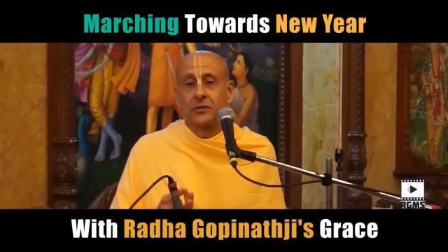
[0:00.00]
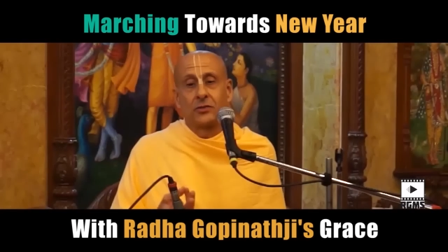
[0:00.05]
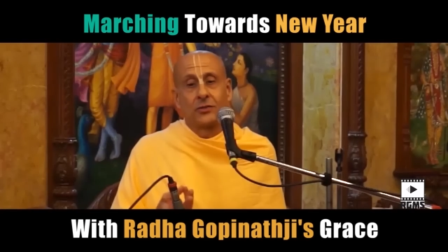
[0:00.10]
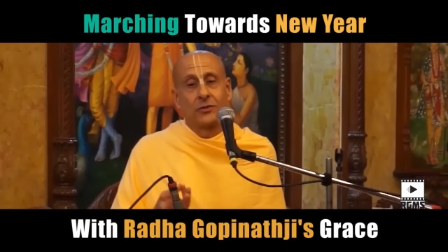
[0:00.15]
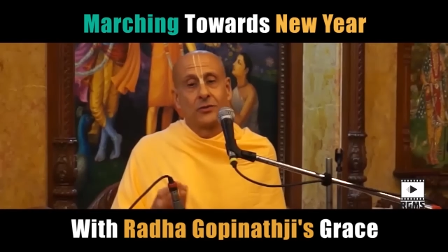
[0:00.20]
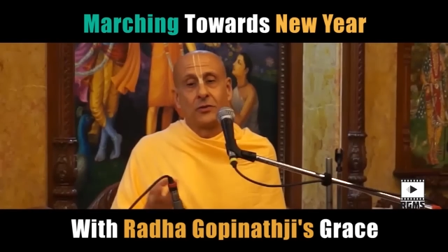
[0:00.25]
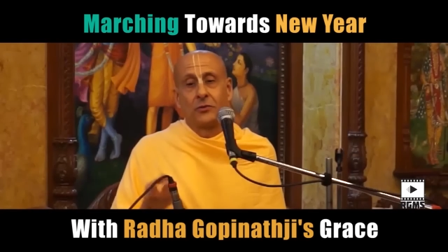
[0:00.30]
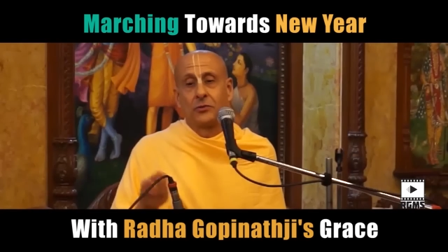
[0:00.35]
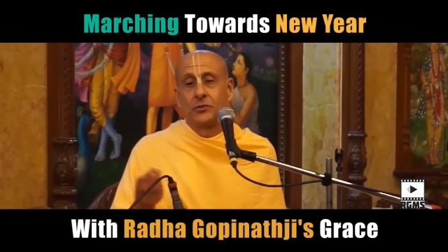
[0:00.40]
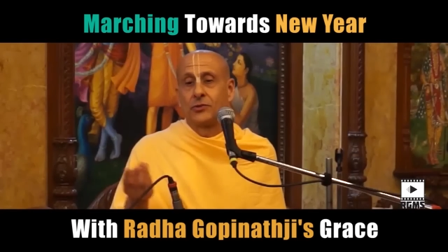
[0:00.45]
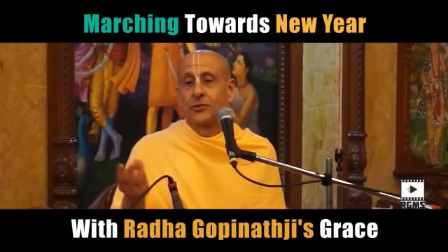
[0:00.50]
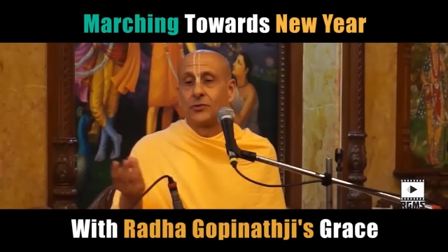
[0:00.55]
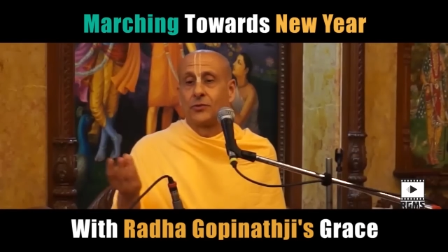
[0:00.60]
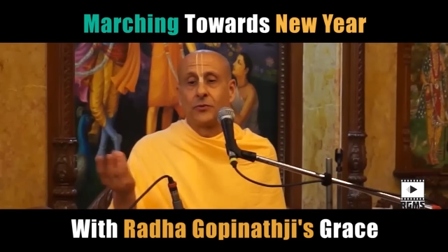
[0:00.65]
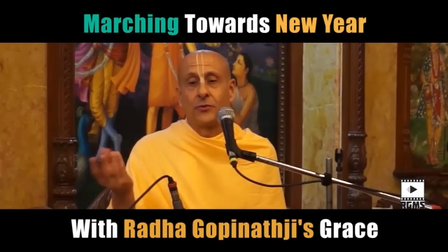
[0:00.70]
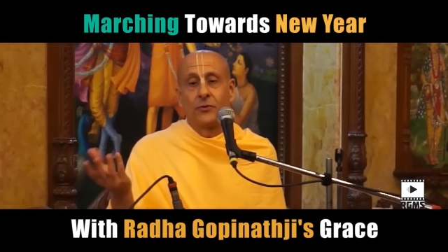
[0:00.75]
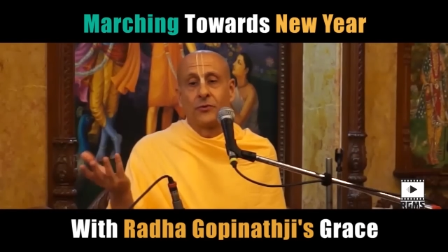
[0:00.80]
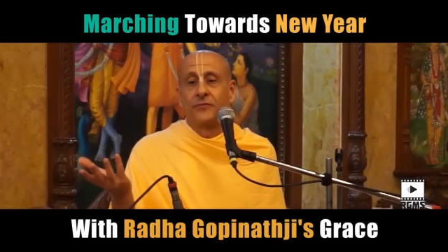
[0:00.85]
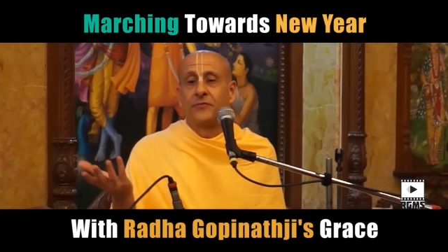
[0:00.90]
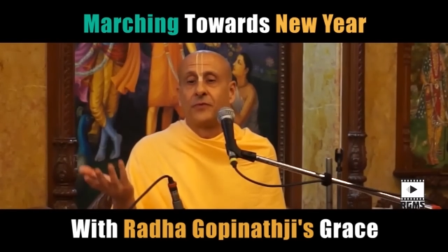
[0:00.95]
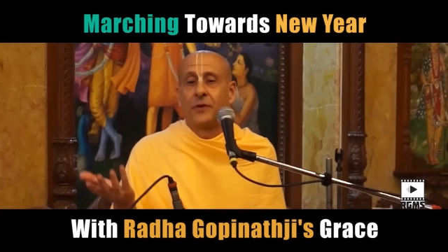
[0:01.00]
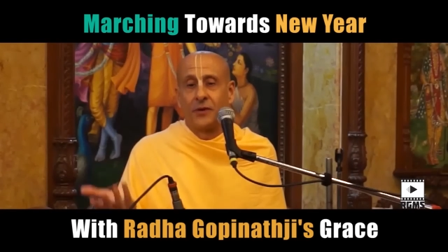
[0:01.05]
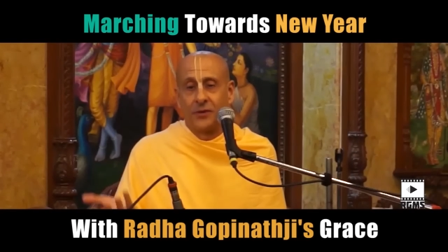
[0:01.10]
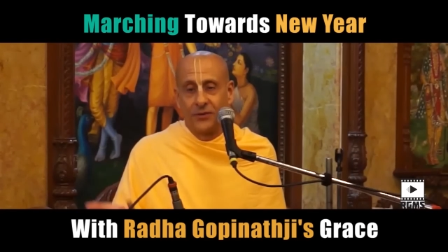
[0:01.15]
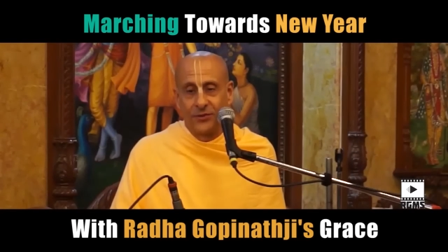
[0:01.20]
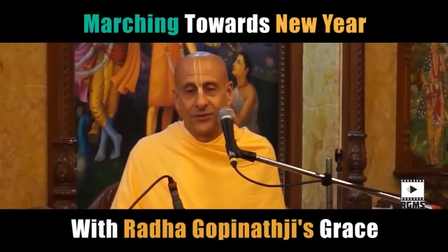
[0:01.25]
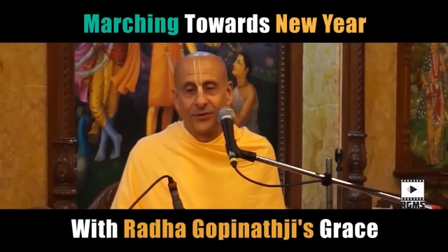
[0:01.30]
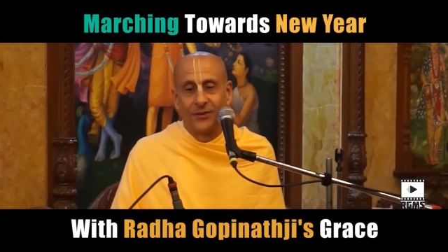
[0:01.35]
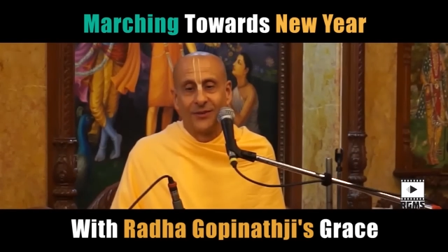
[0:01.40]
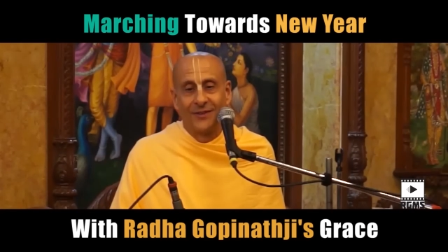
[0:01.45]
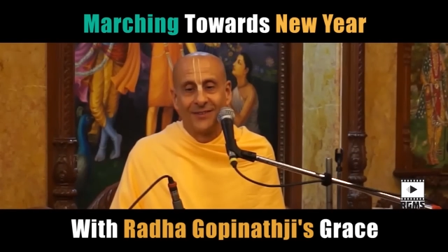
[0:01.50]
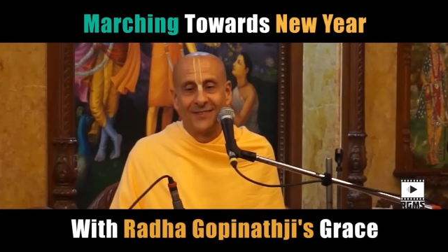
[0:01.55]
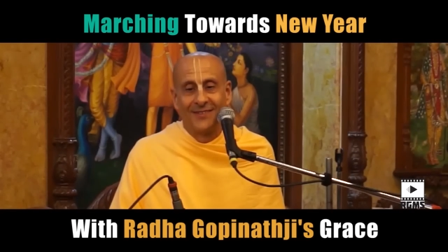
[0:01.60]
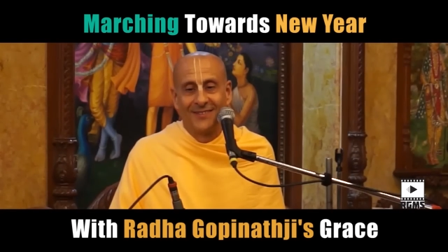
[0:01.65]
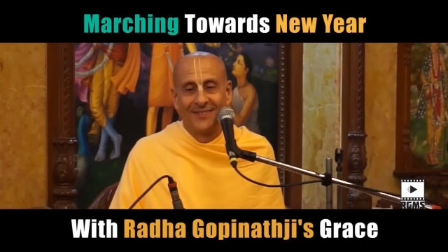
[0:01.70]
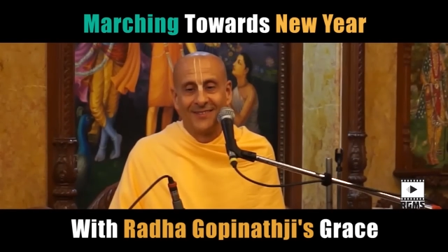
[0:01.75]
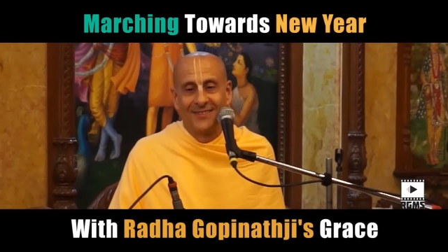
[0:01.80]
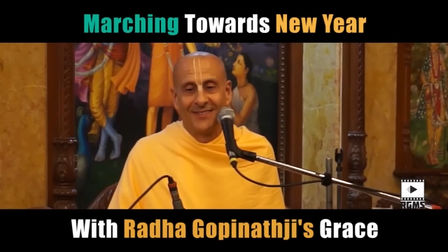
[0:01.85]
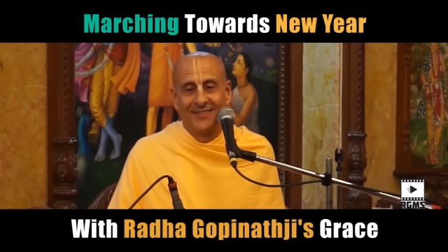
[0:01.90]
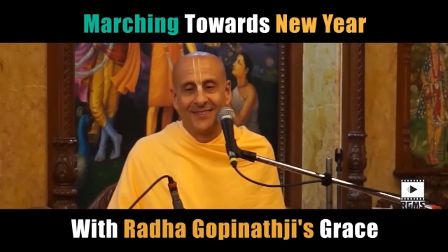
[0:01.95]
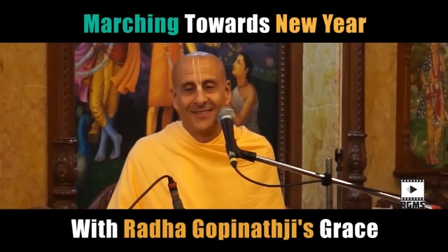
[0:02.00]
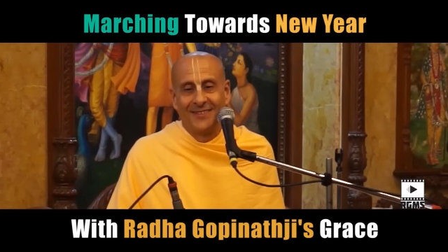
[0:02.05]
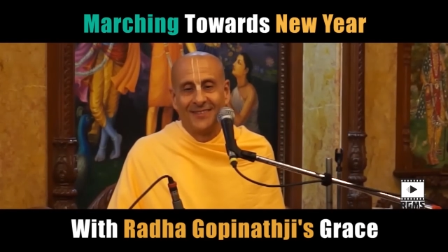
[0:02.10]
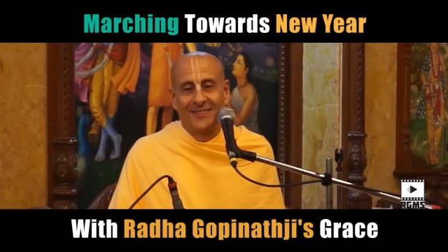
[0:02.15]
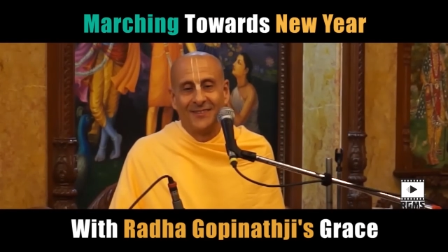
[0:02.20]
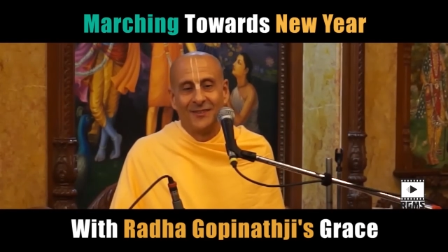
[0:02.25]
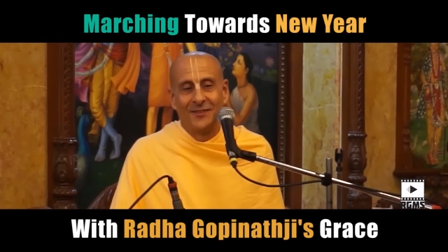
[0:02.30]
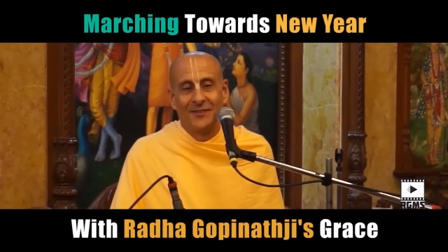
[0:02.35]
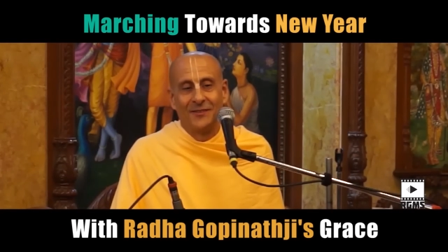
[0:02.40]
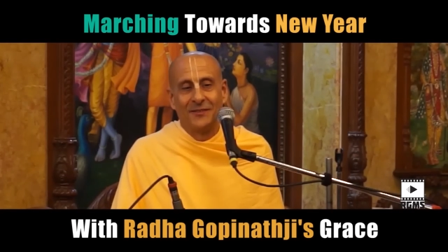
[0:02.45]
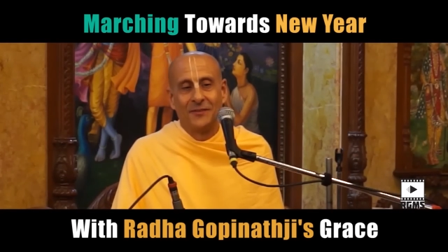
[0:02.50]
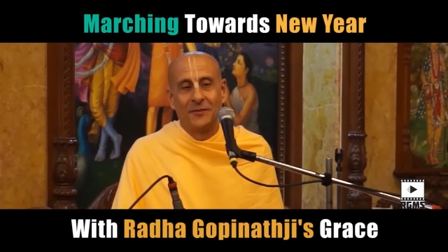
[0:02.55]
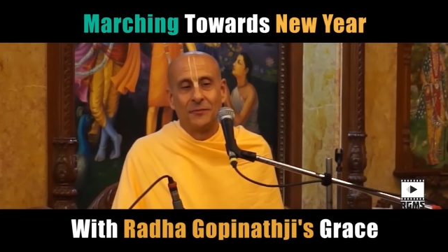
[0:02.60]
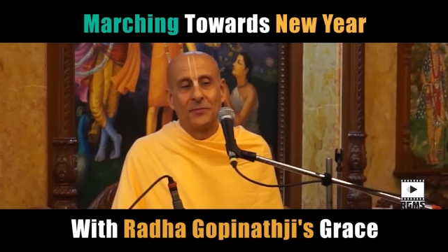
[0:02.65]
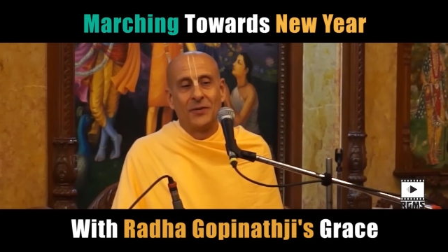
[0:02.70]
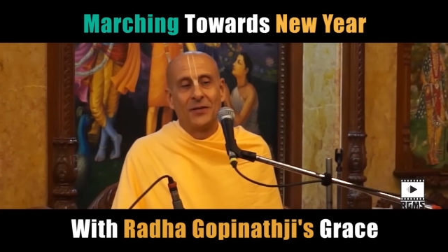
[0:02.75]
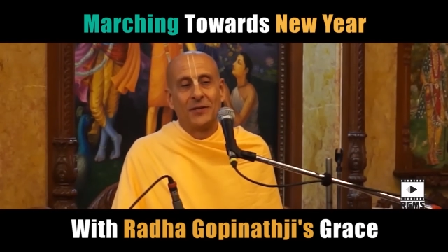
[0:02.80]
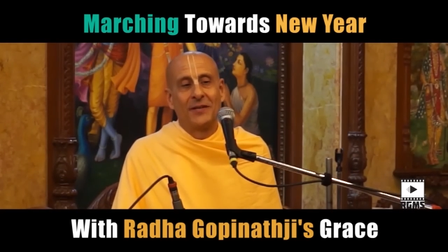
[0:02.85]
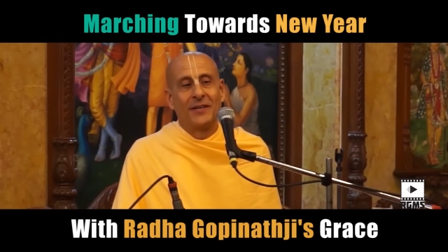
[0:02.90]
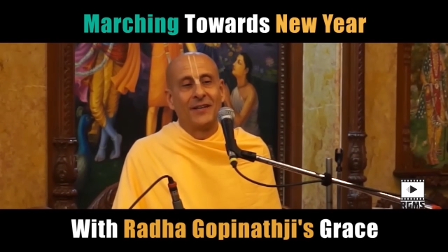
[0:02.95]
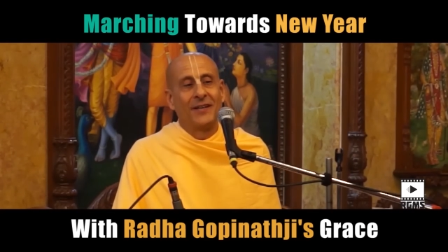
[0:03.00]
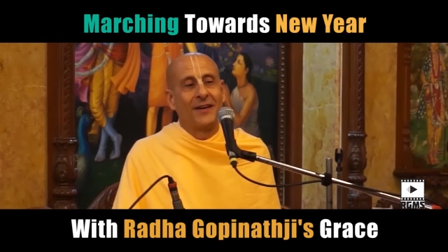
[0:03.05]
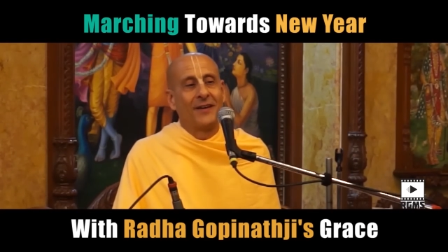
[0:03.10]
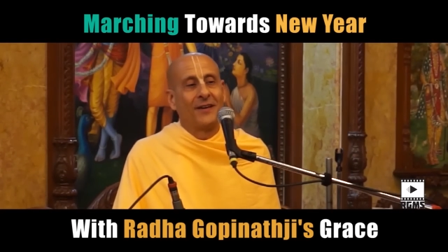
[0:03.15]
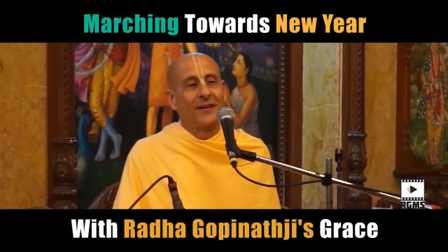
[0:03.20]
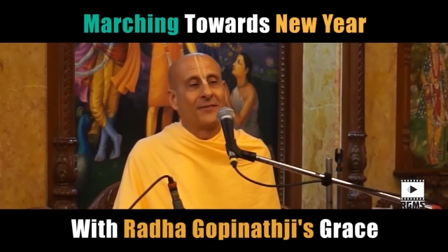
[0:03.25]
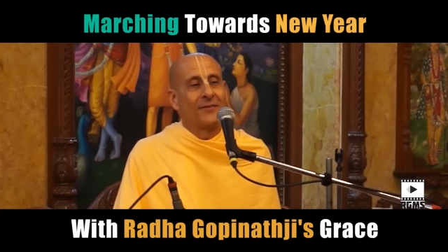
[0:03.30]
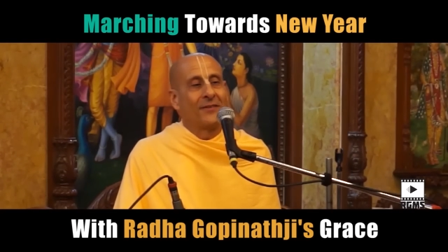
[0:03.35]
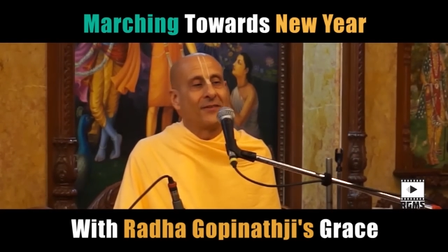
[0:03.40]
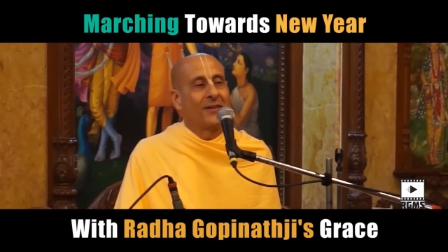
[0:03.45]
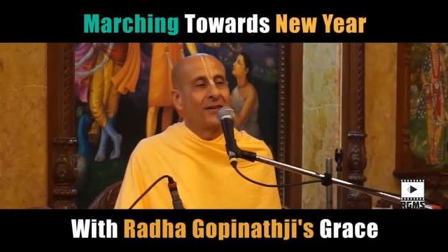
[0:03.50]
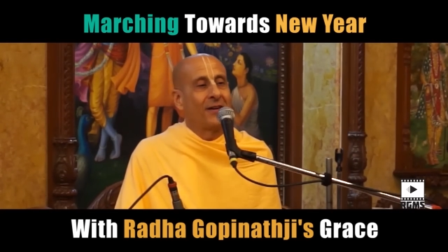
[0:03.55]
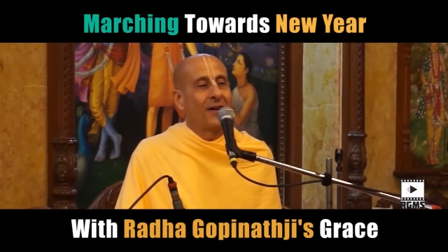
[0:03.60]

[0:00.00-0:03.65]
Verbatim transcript: us closer or farther, depending on